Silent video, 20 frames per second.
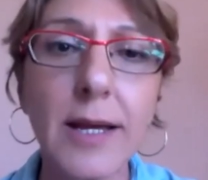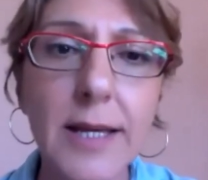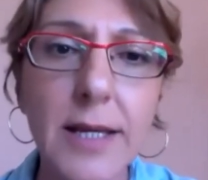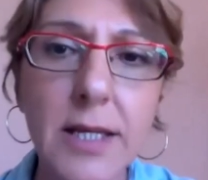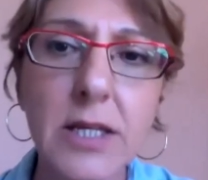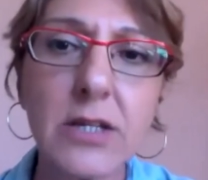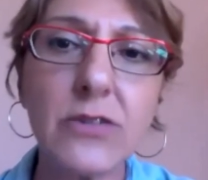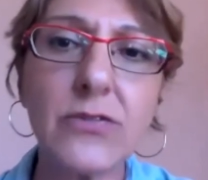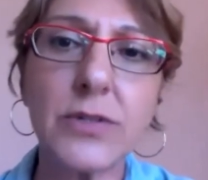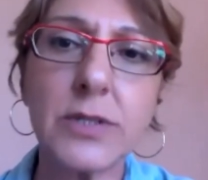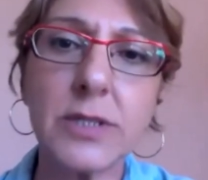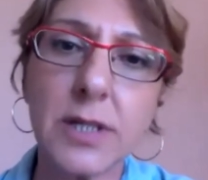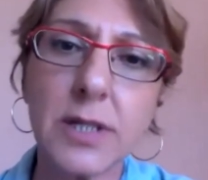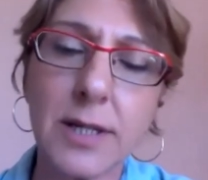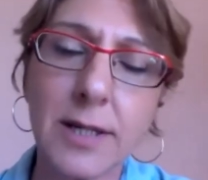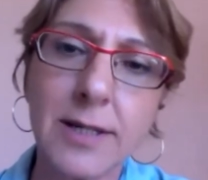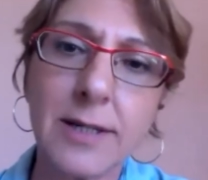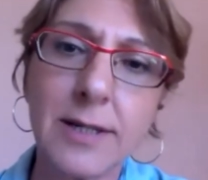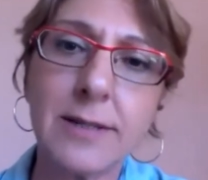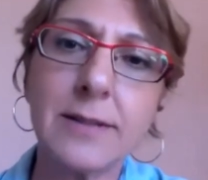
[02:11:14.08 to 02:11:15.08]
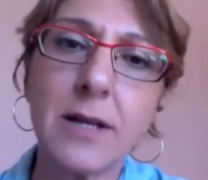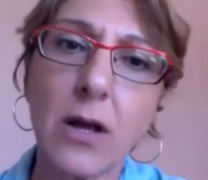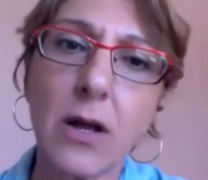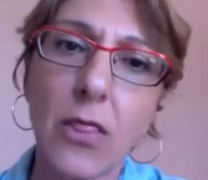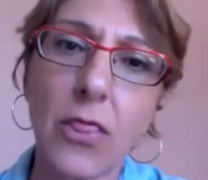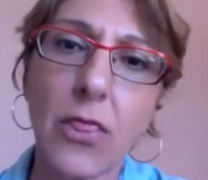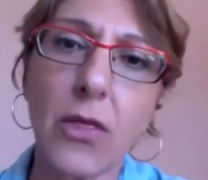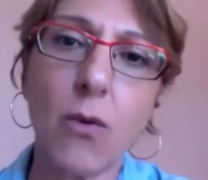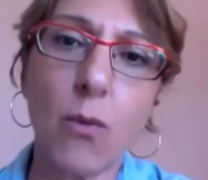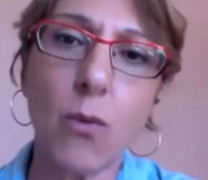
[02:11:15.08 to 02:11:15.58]
even in
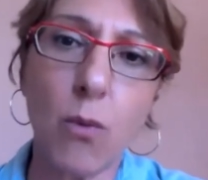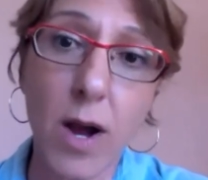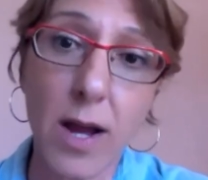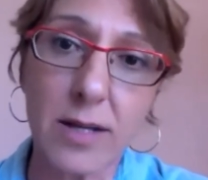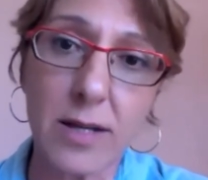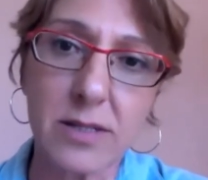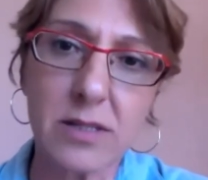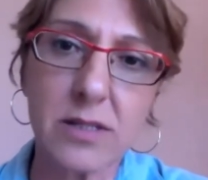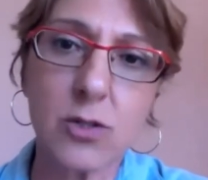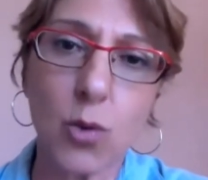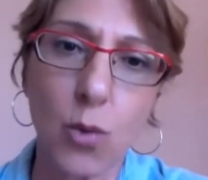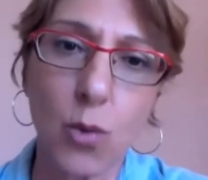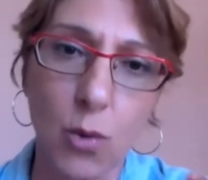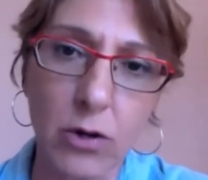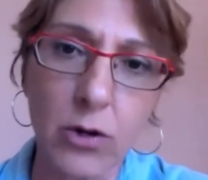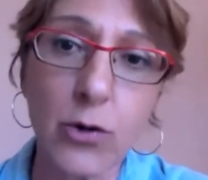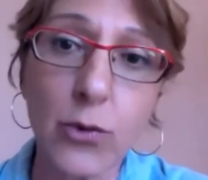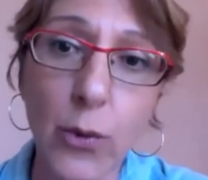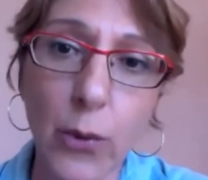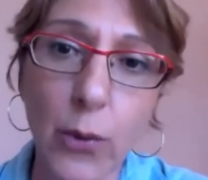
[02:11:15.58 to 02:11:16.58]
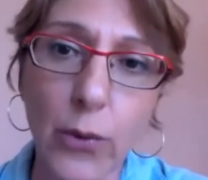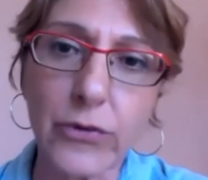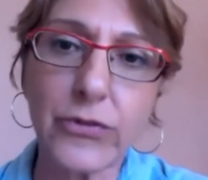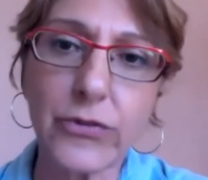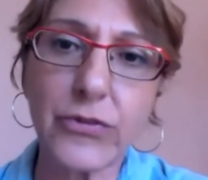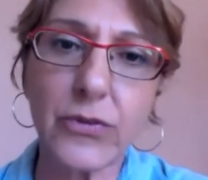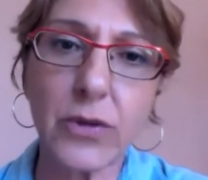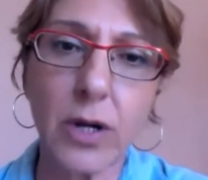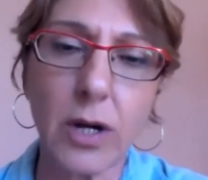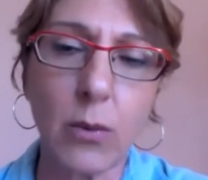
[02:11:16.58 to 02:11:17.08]
the West or
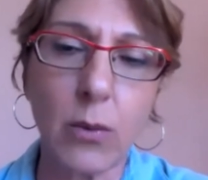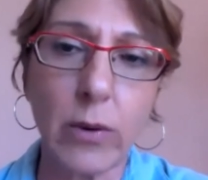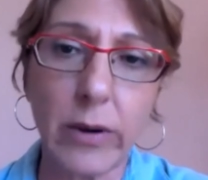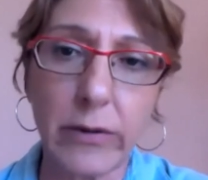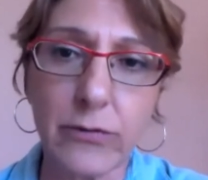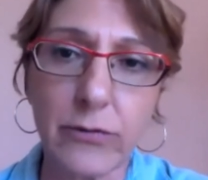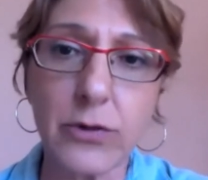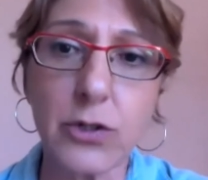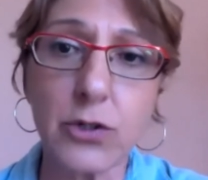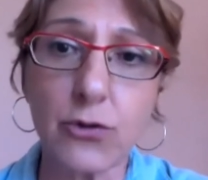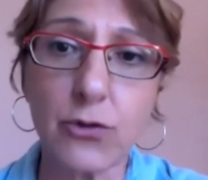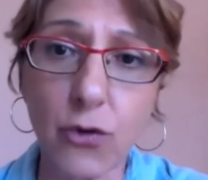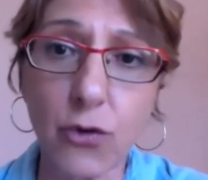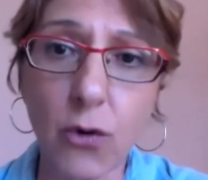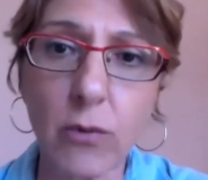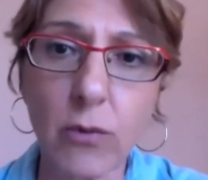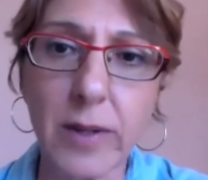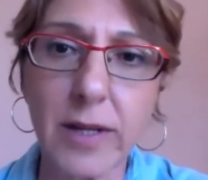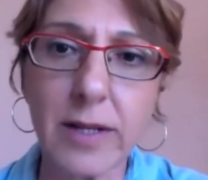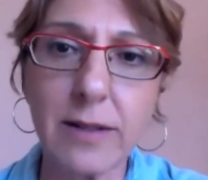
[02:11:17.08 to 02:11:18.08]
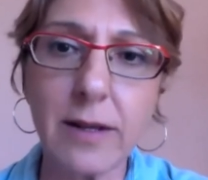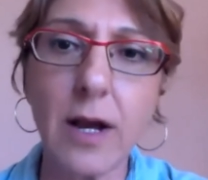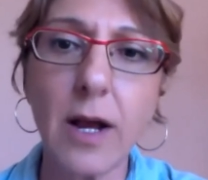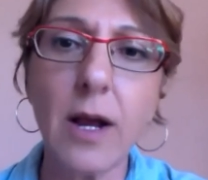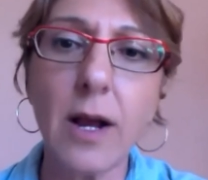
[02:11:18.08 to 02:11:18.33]
North, however you term it.